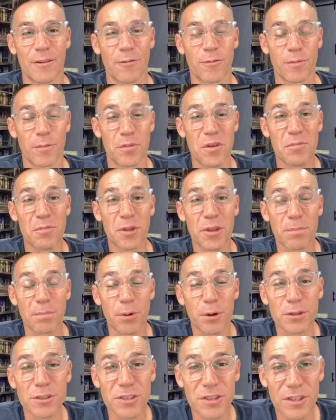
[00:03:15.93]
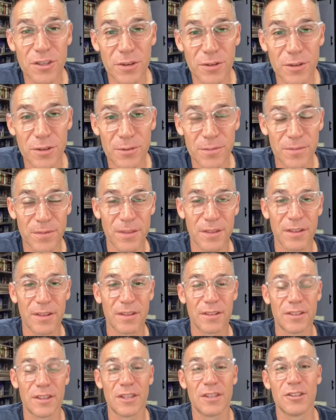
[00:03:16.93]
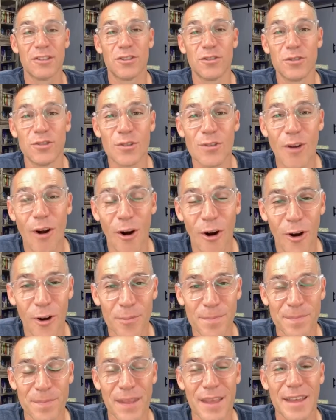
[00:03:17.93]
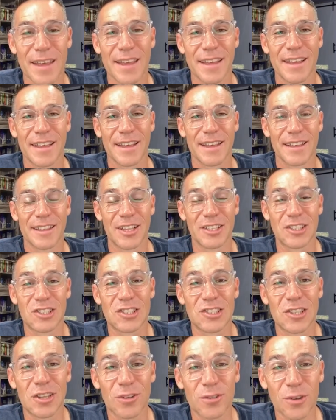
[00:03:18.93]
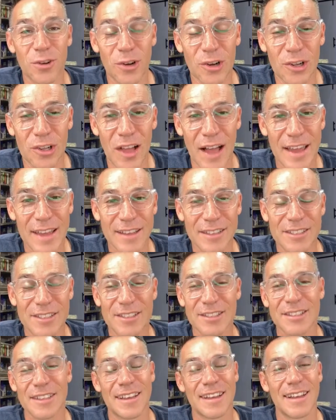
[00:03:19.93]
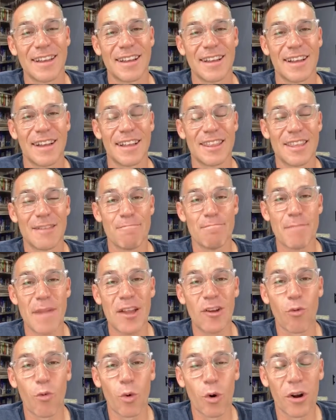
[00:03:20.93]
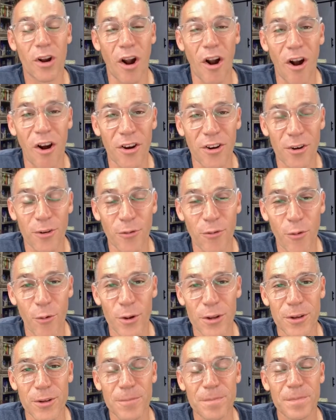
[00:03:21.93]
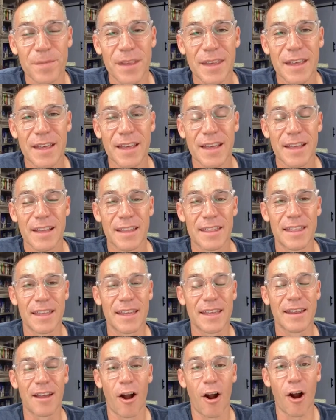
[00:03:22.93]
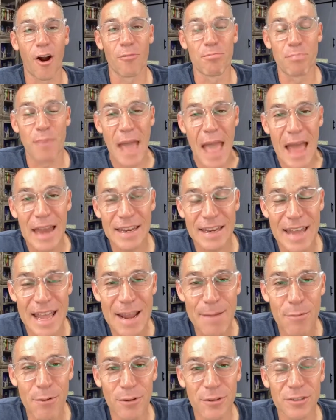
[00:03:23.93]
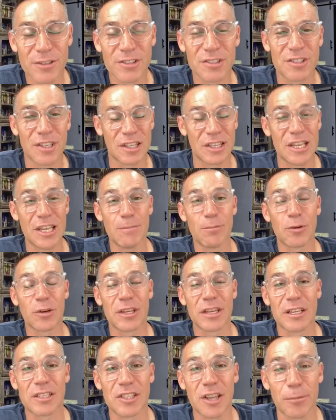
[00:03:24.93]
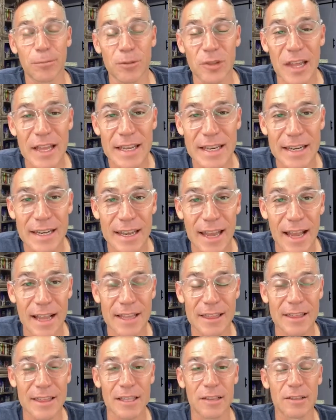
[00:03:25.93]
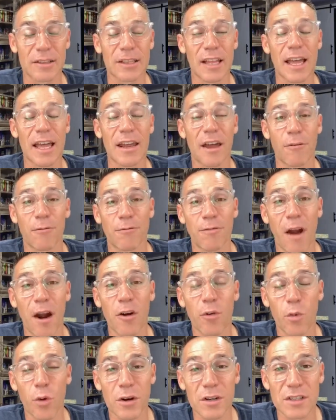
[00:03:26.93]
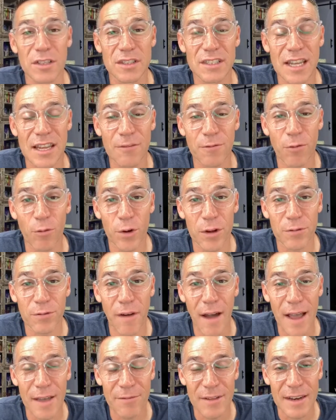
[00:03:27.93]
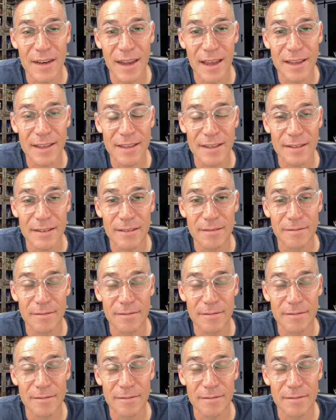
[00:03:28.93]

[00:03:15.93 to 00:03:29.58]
The people that persecute you, that do you harm, that steal your clients, that make work harder for you, that are bad neighbors, that keep your kids up late at night, that light off fireworks at 10:45 at night.